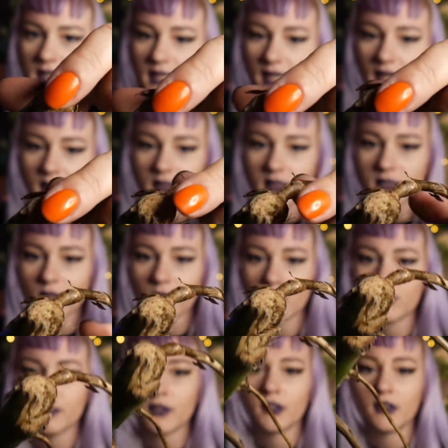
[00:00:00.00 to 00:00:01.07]
calloused
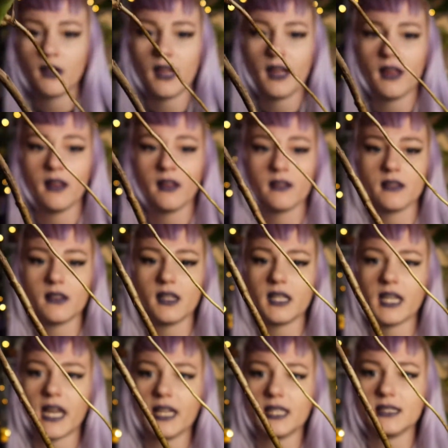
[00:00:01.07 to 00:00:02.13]
over, and it
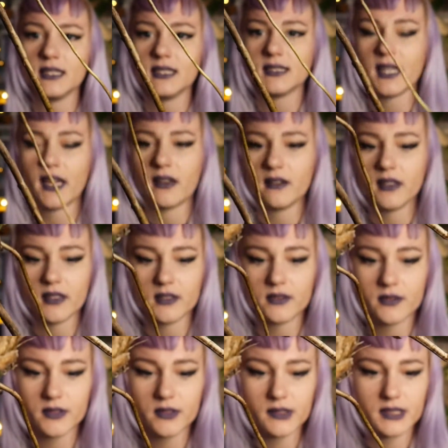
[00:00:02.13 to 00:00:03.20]
has these aerial
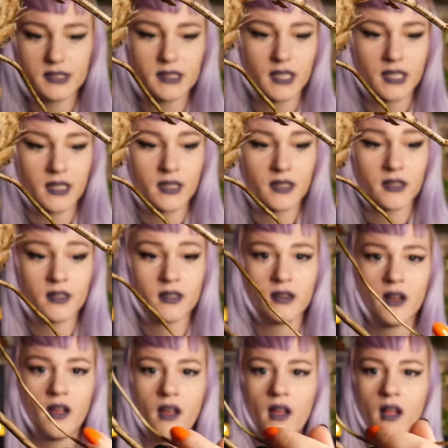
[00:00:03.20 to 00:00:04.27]
roots that are
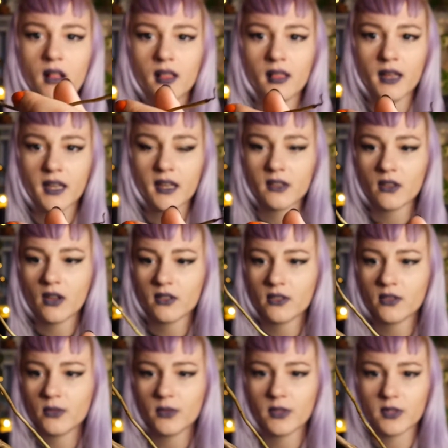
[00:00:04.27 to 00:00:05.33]
like not
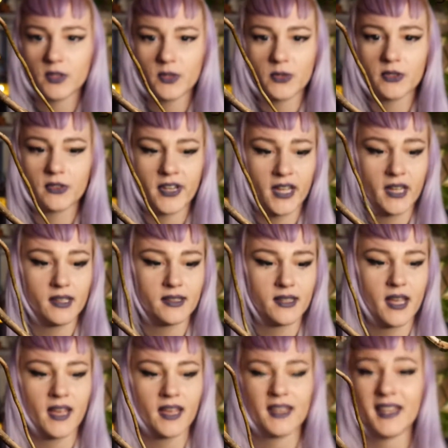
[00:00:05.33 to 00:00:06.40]
doing too great,
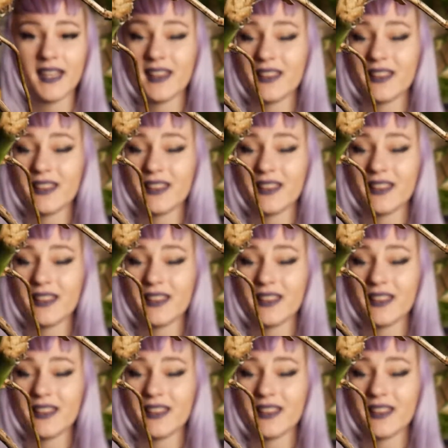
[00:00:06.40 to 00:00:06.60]
and I